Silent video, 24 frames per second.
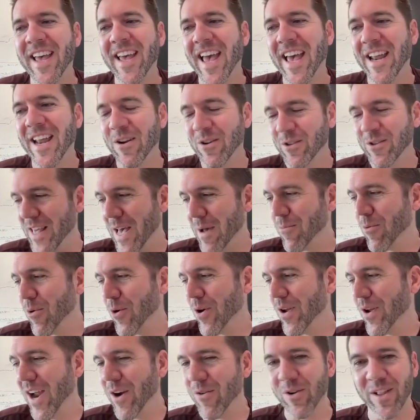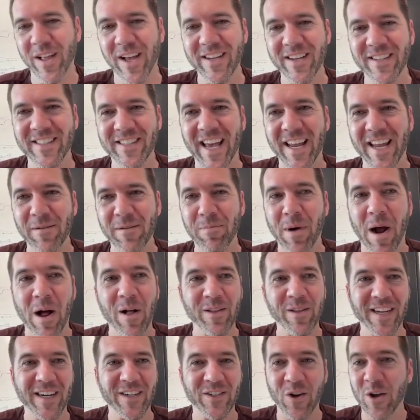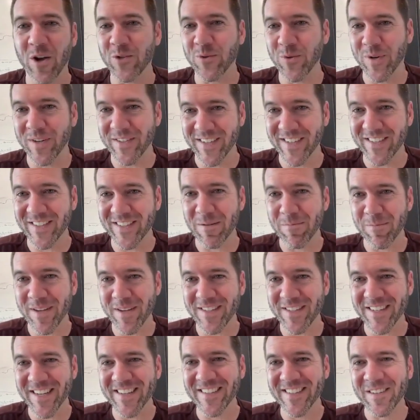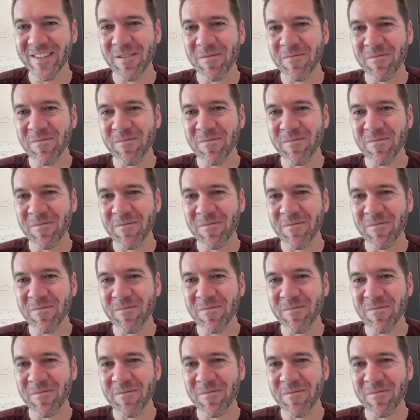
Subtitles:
And it was that point I realized that politics also exists in business.